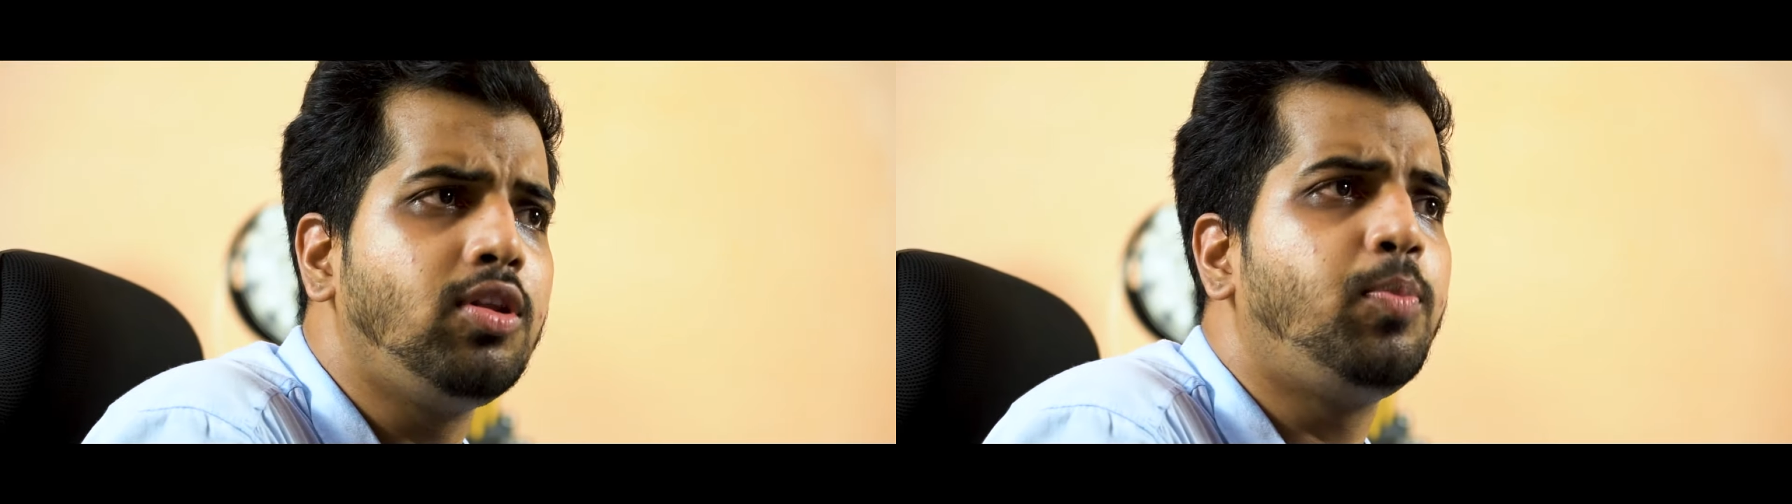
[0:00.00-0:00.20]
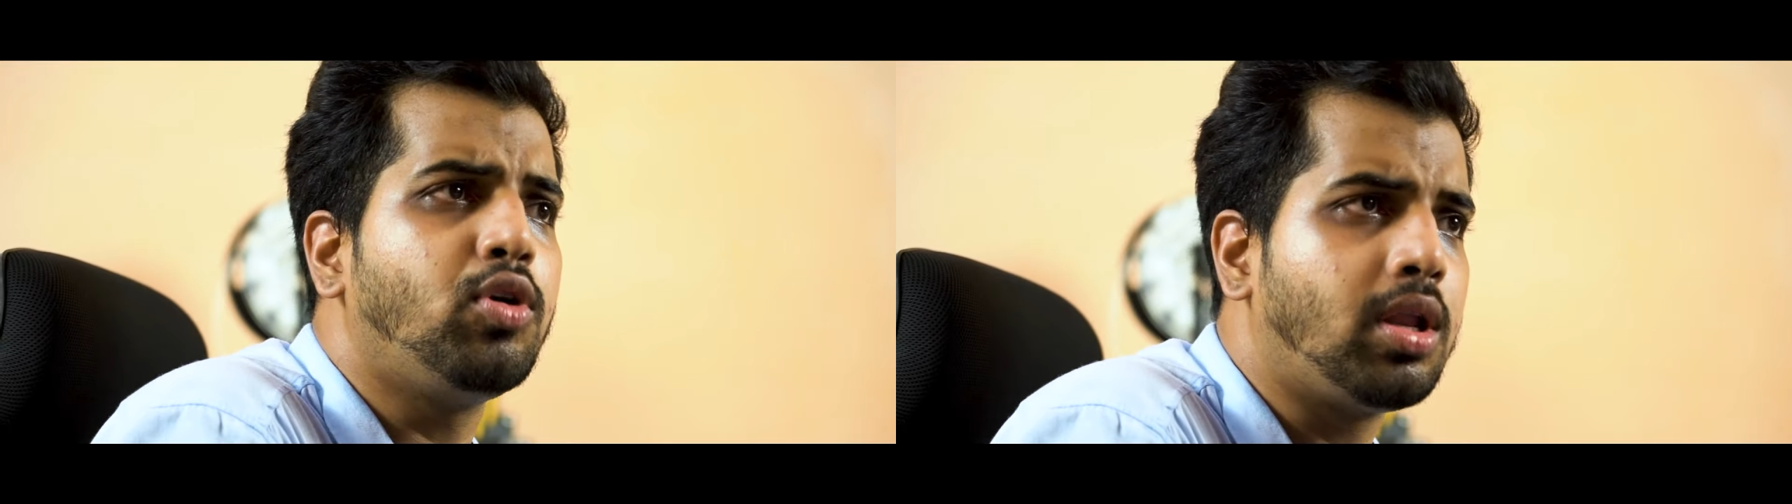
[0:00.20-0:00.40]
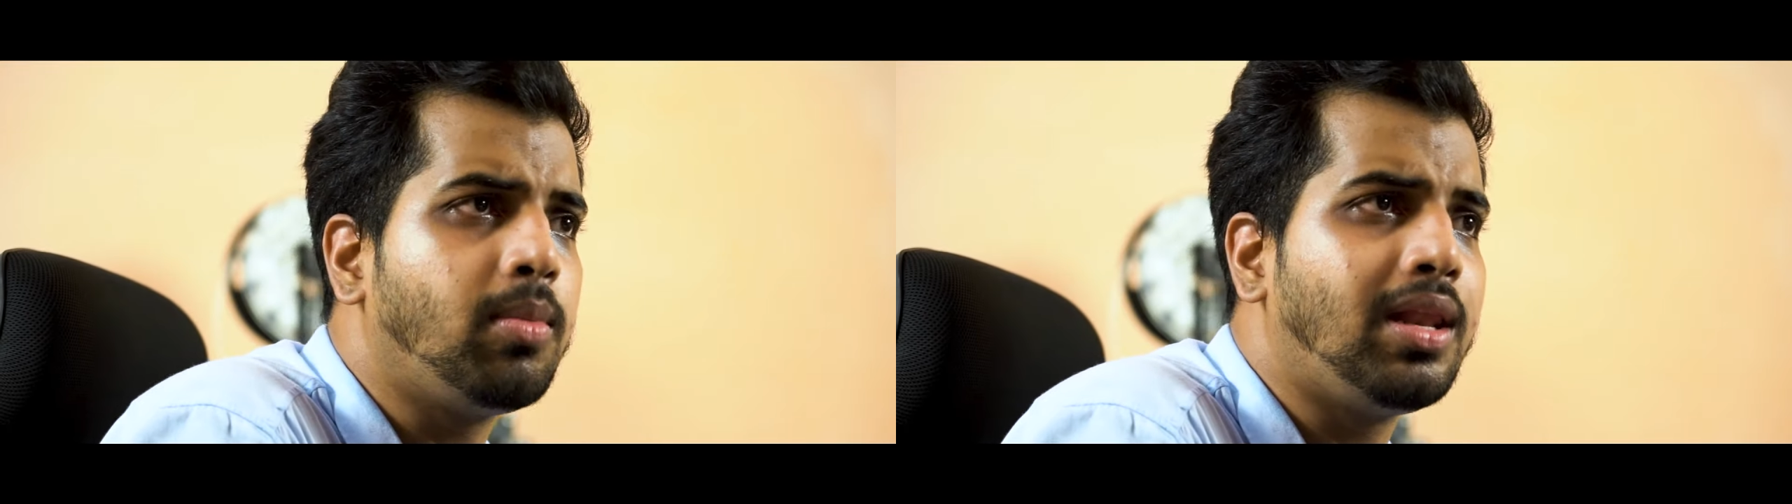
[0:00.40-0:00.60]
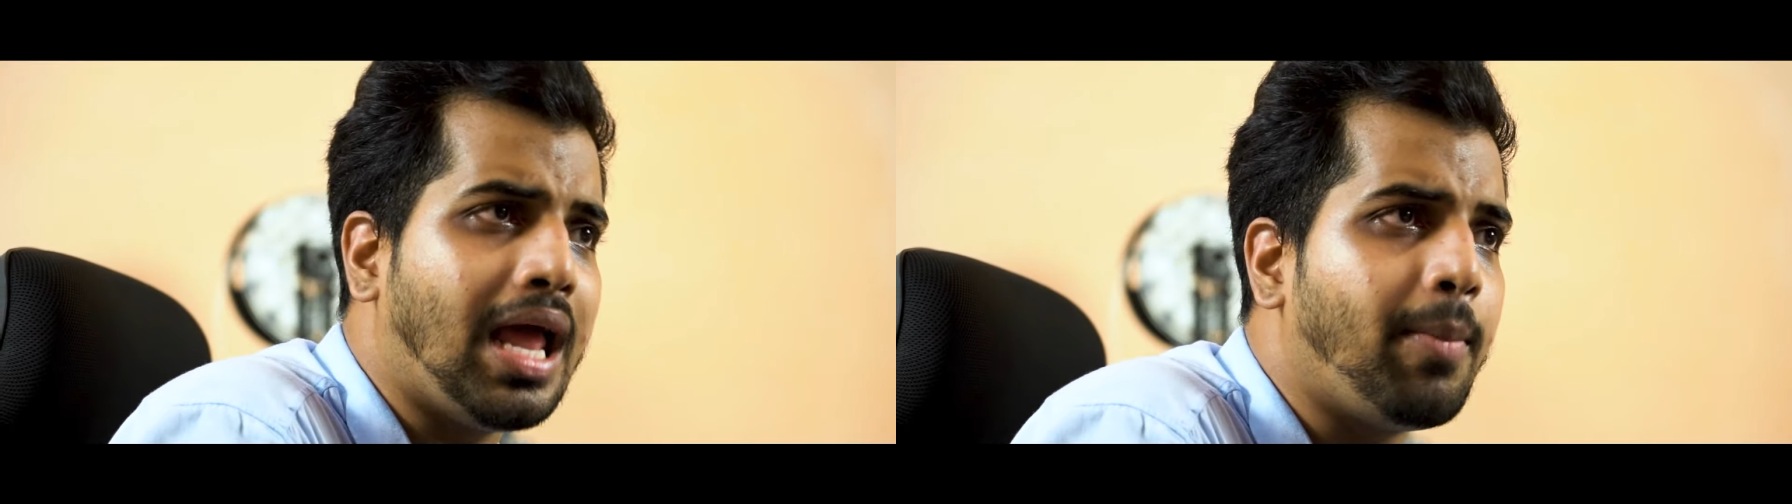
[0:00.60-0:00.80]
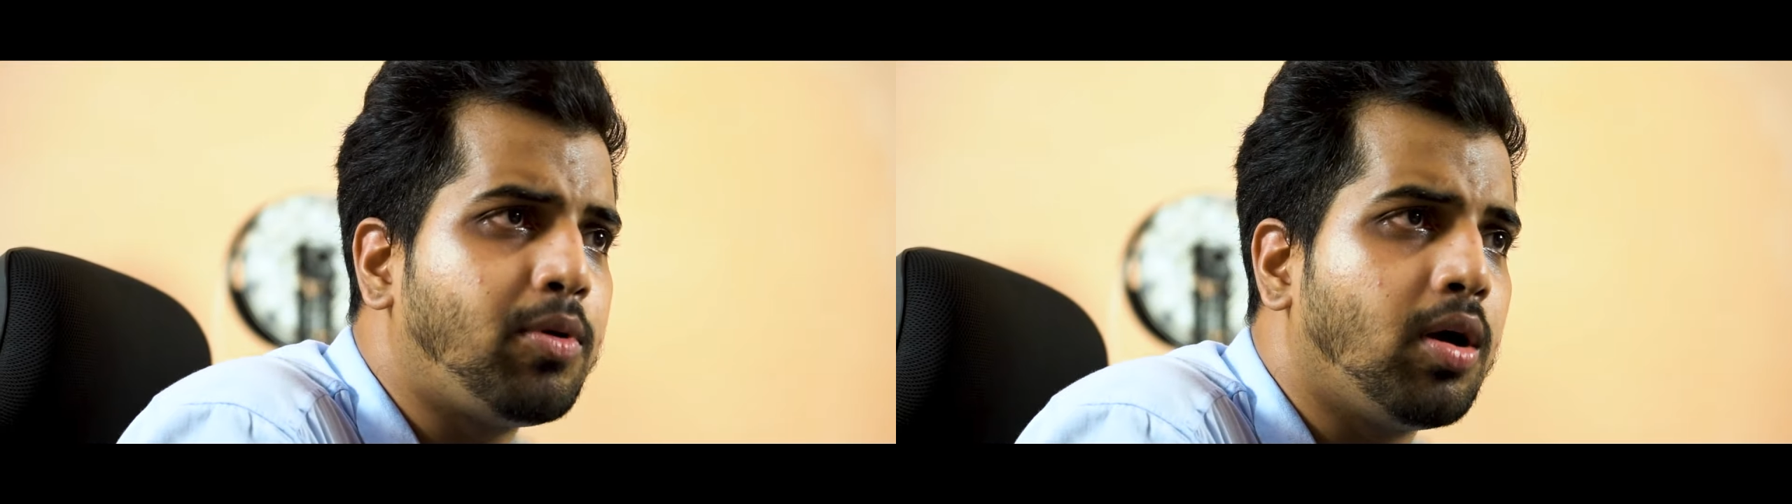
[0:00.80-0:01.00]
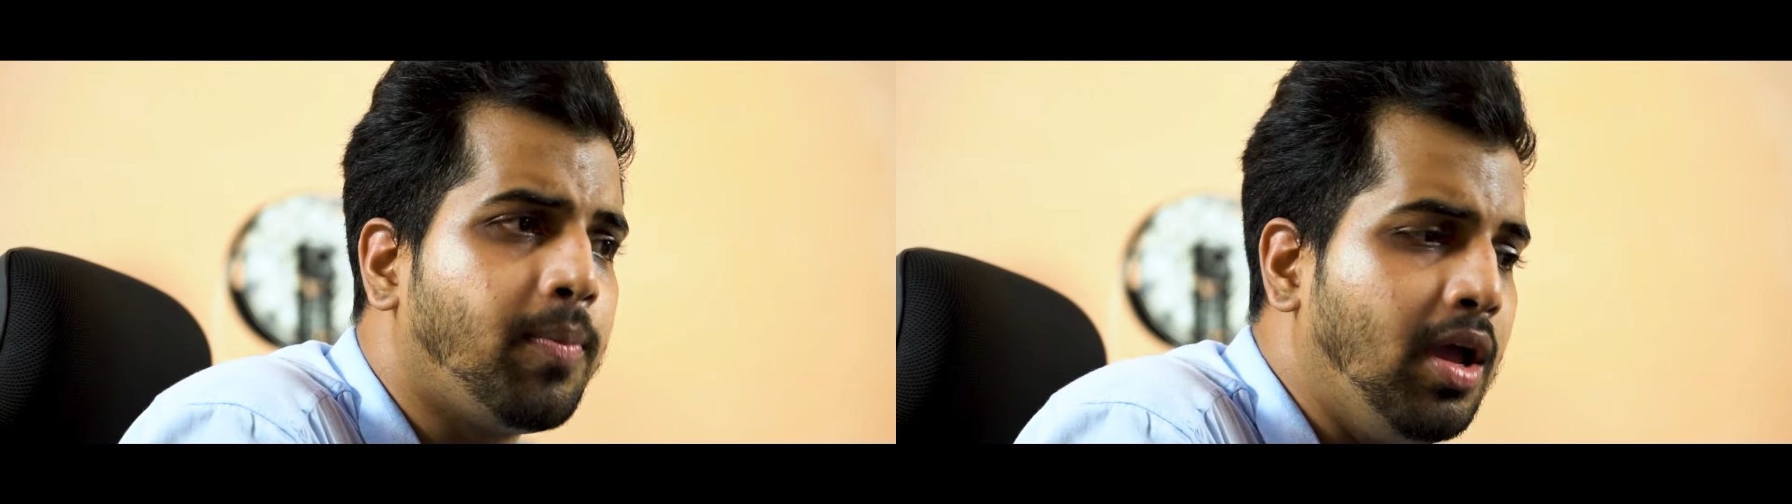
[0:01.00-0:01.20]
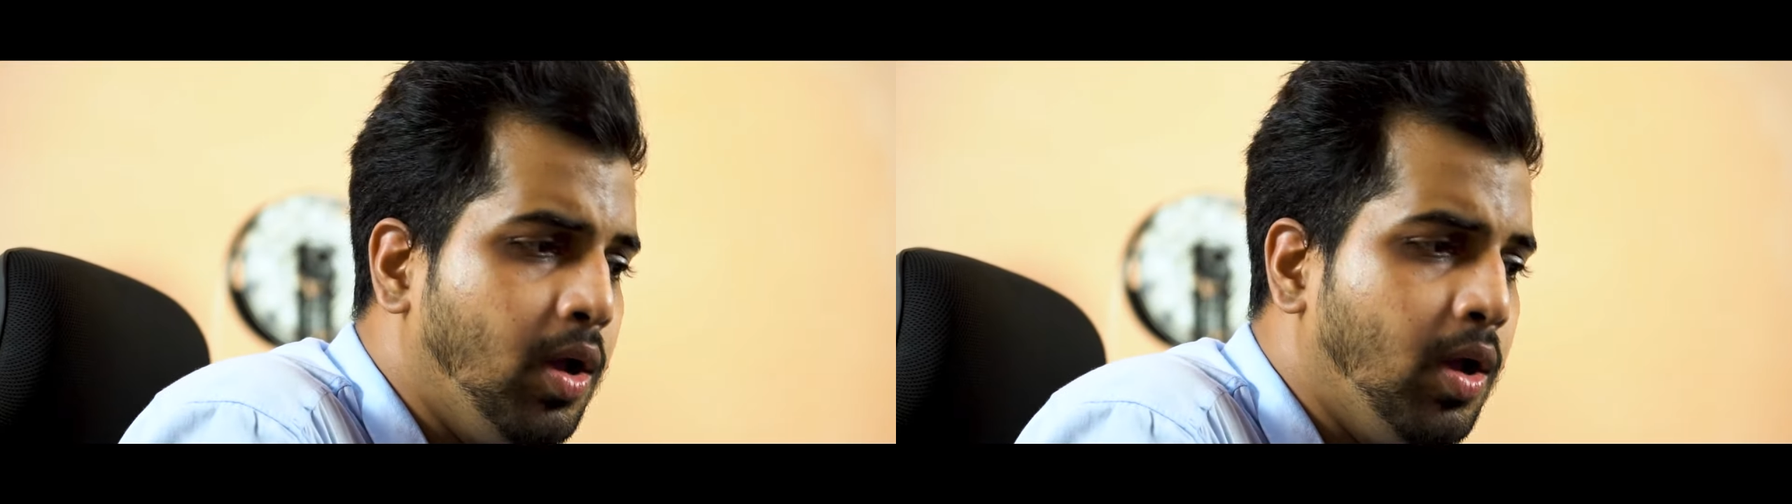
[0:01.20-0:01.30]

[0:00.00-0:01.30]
portable laptop